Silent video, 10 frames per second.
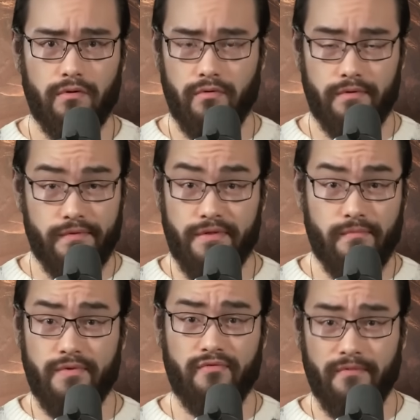or
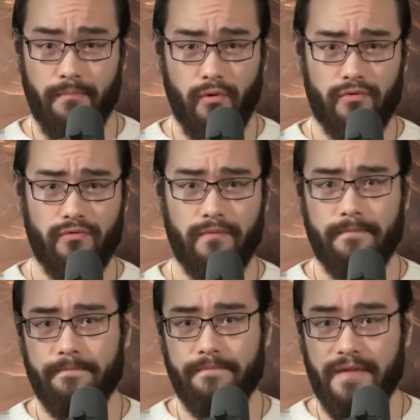some sort of portal,
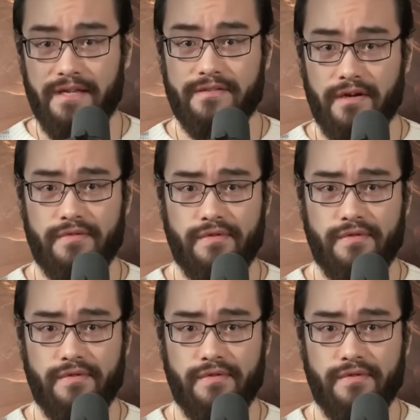he does